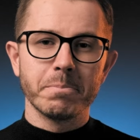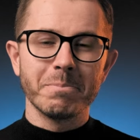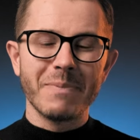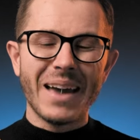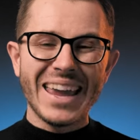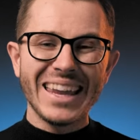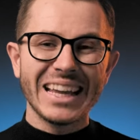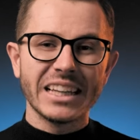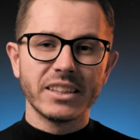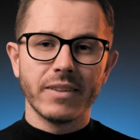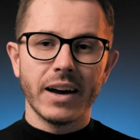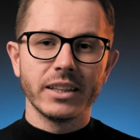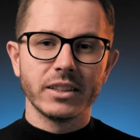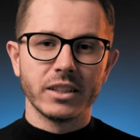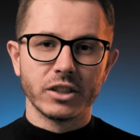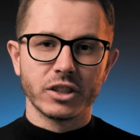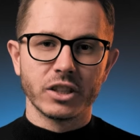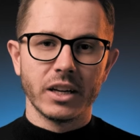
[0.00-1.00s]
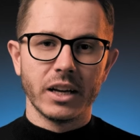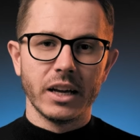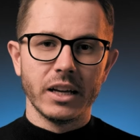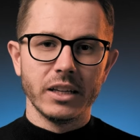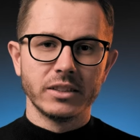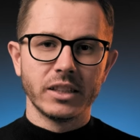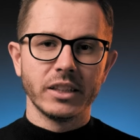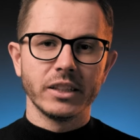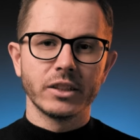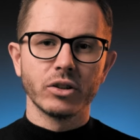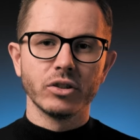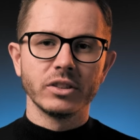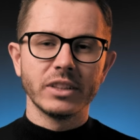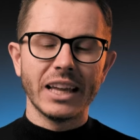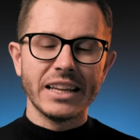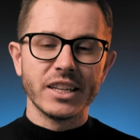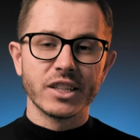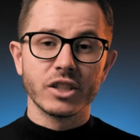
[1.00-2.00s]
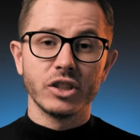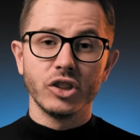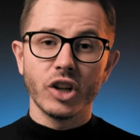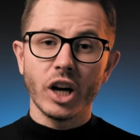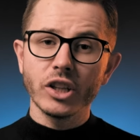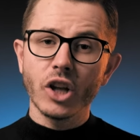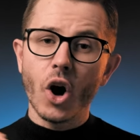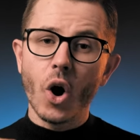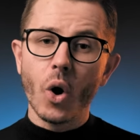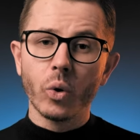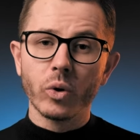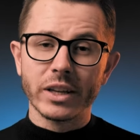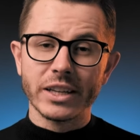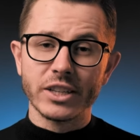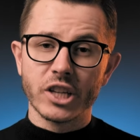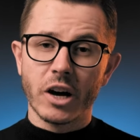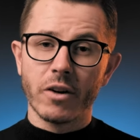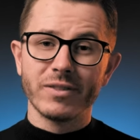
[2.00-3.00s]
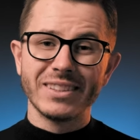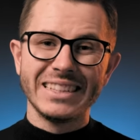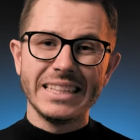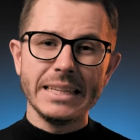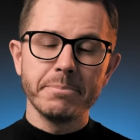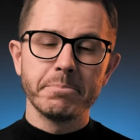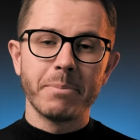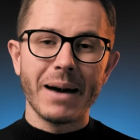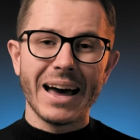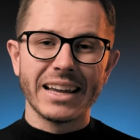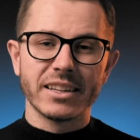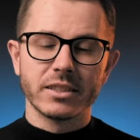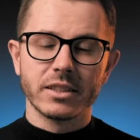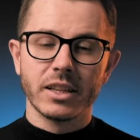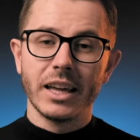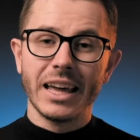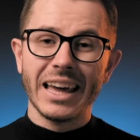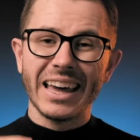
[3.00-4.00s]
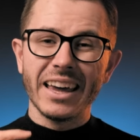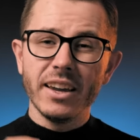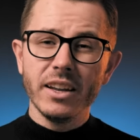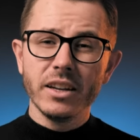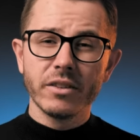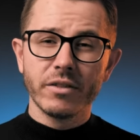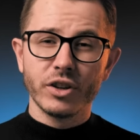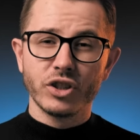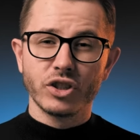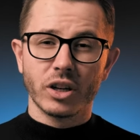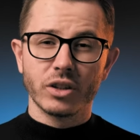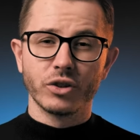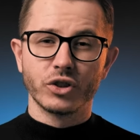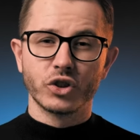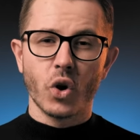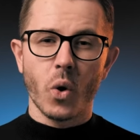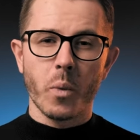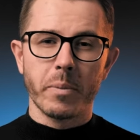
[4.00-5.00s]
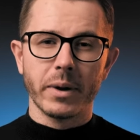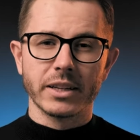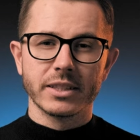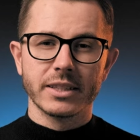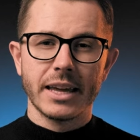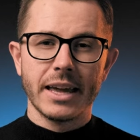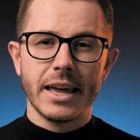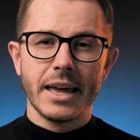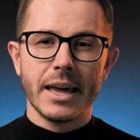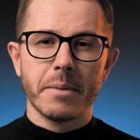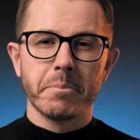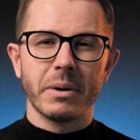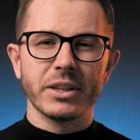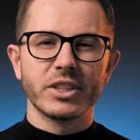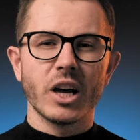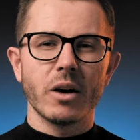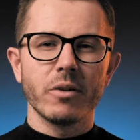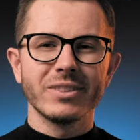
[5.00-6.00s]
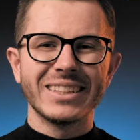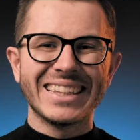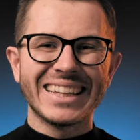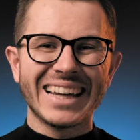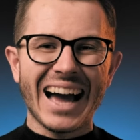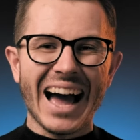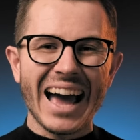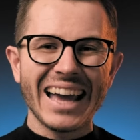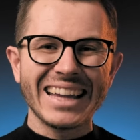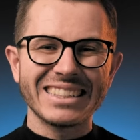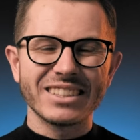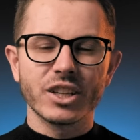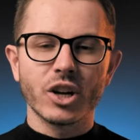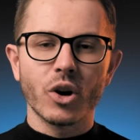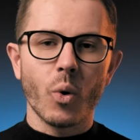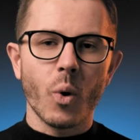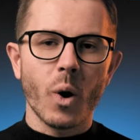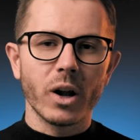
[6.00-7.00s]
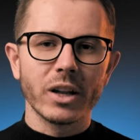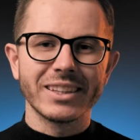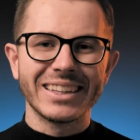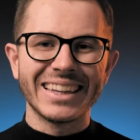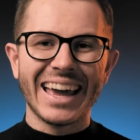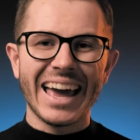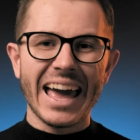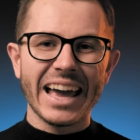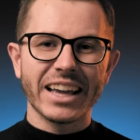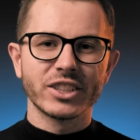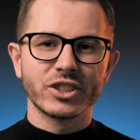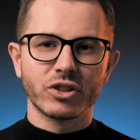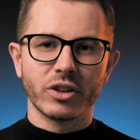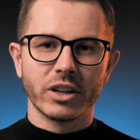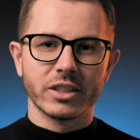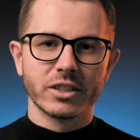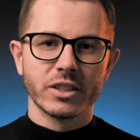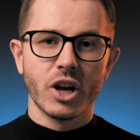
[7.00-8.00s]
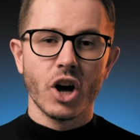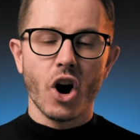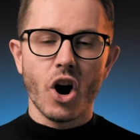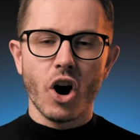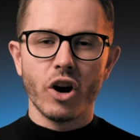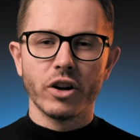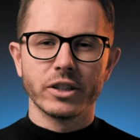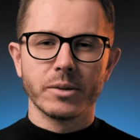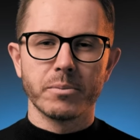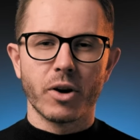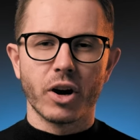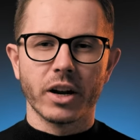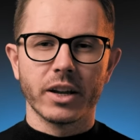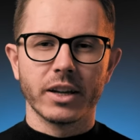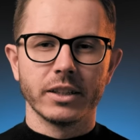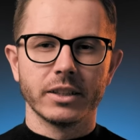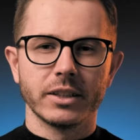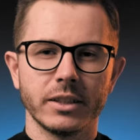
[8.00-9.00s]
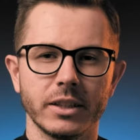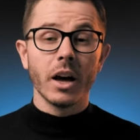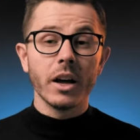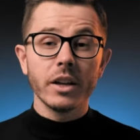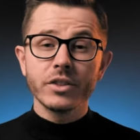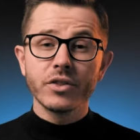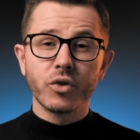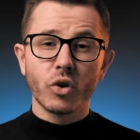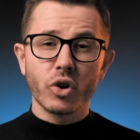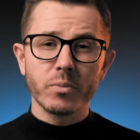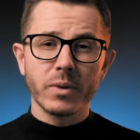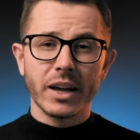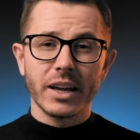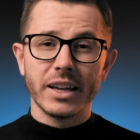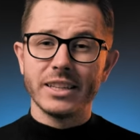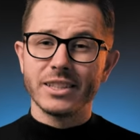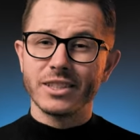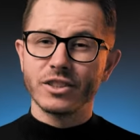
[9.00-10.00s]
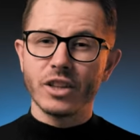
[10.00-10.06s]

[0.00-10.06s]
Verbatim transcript: main advantage is that it contains not only some of the best individual nootropics, but some of the highest quality extracts on the market. Its formula is